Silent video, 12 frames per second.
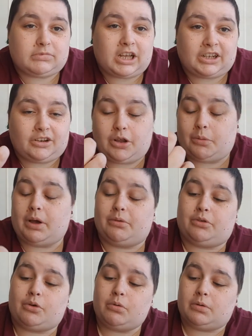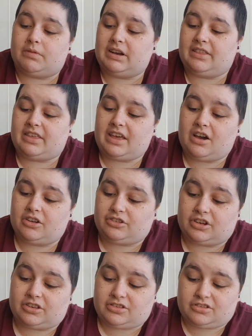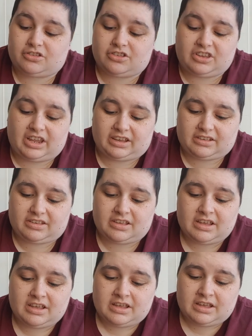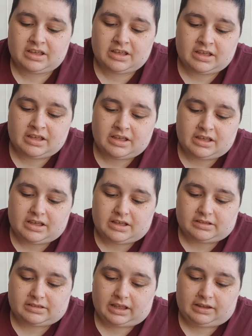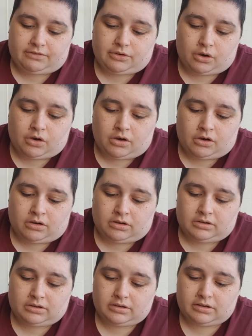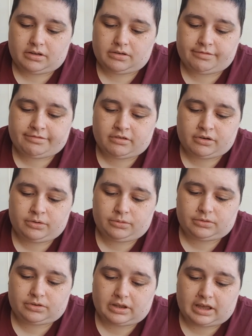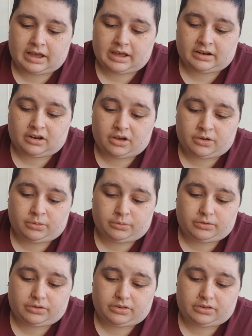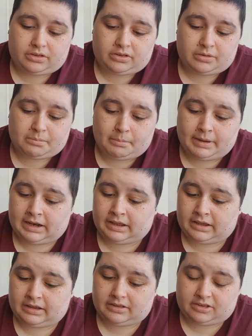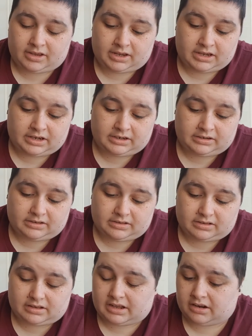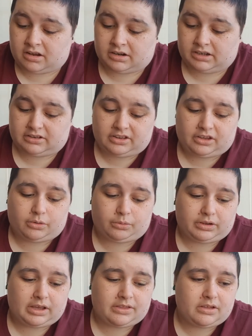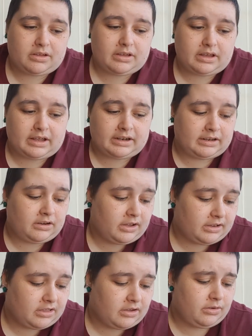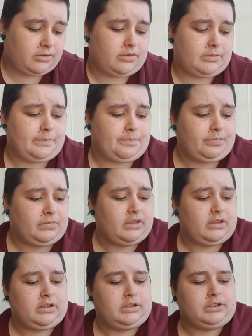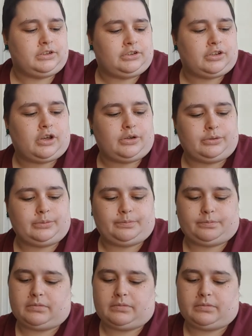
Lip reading: I don't know what else to call them really. They are just sticks. They've got fruit and oats, millet, seeds and honey to stick it all together. And he likes those. So